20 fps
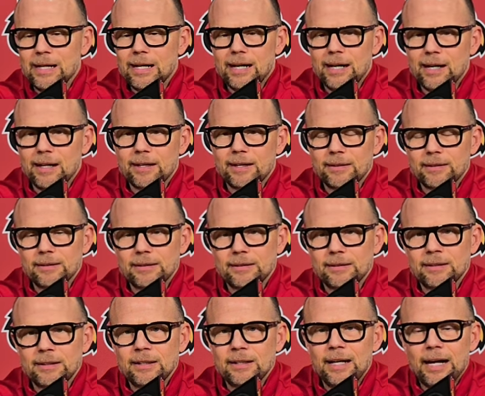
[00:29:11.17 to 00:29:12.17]
Yeah,
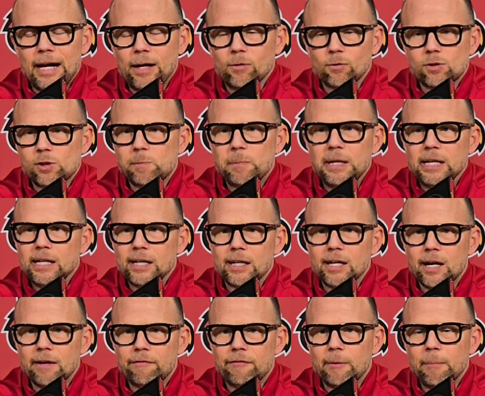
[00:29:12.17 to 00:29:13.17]
I don't speak
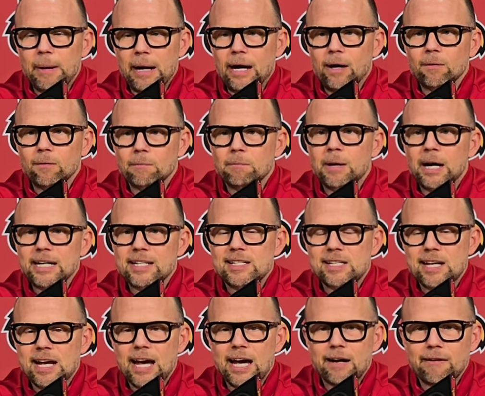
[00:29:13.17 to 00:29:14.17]
enough about my
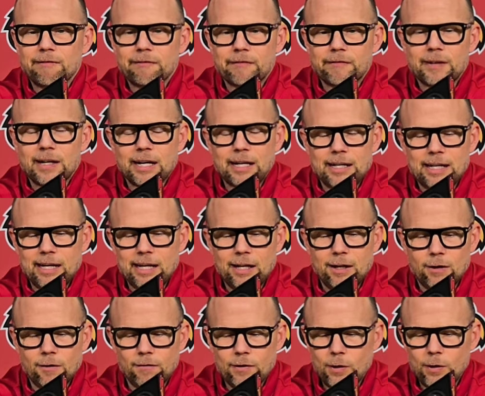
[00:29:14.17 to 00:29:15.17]
staff, and I
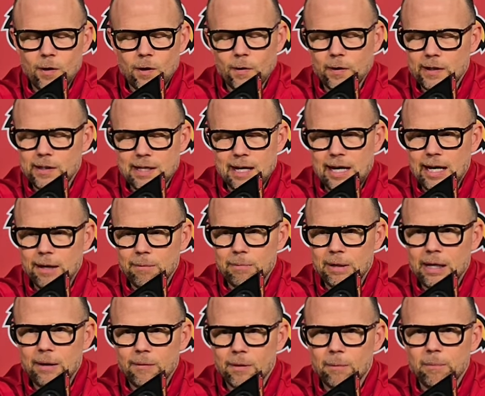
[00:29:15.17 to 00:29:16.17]
get interviewed all the
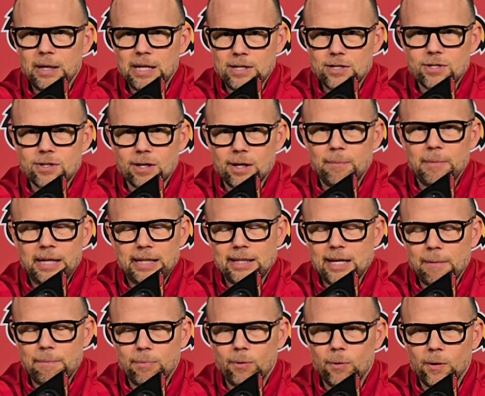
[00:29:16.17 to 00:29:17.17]
time, but I want to make sure I
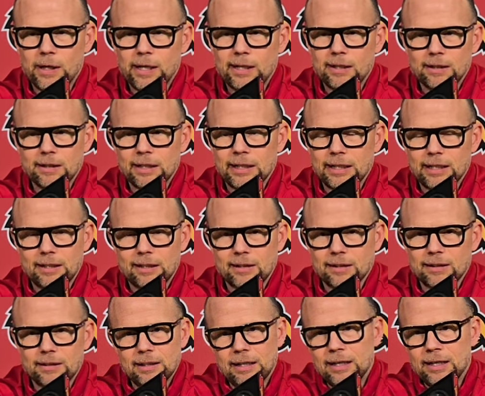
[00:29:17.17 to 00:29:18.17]
make that point.
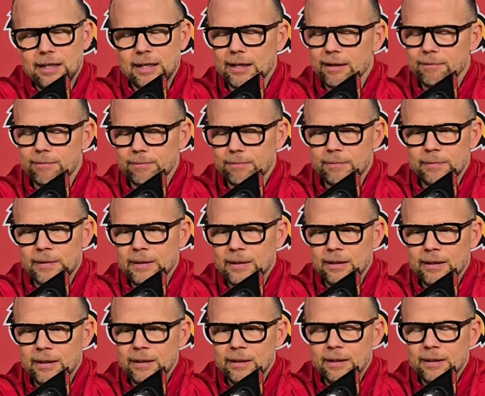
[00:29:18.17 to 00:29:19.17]
Like,
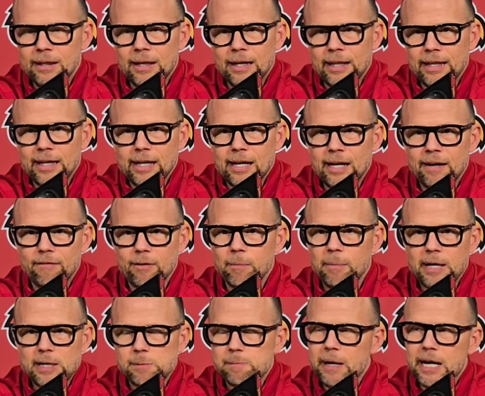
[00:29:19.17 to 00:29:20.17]
I think I have
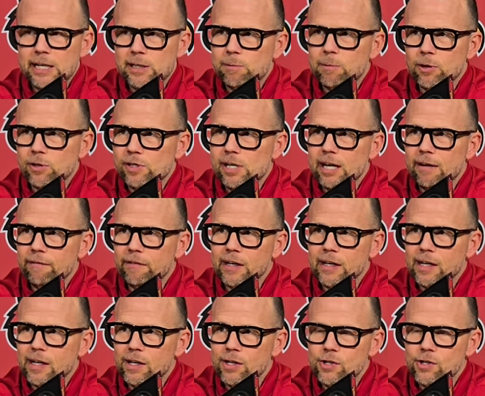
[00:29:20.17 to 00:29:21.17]
the best basketball
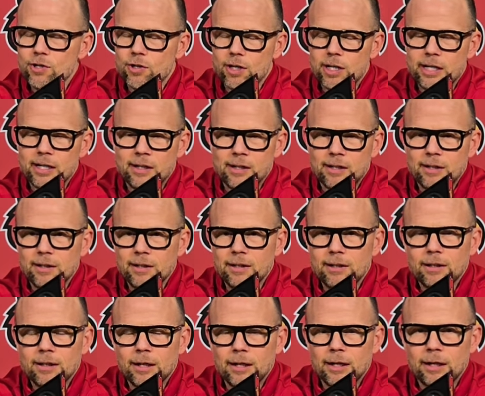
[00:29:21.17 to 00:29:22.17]
staff in the country.
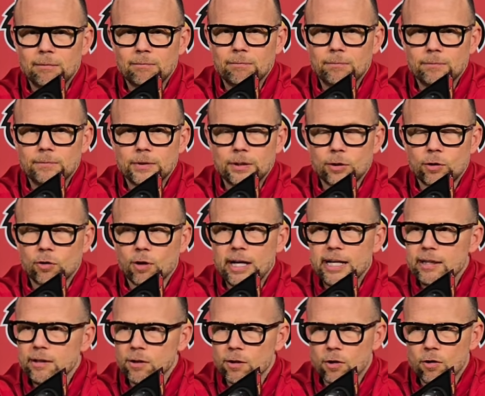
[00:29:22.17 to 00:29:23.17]
They're
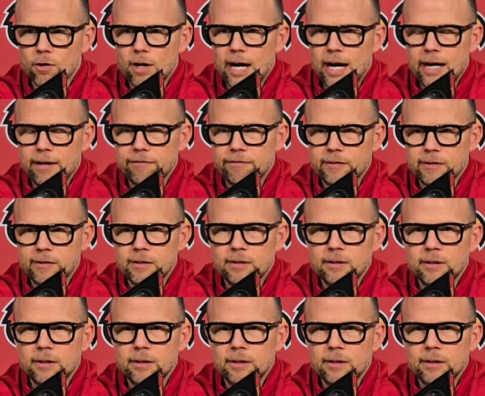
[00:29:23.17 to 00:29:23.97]
great in their craft.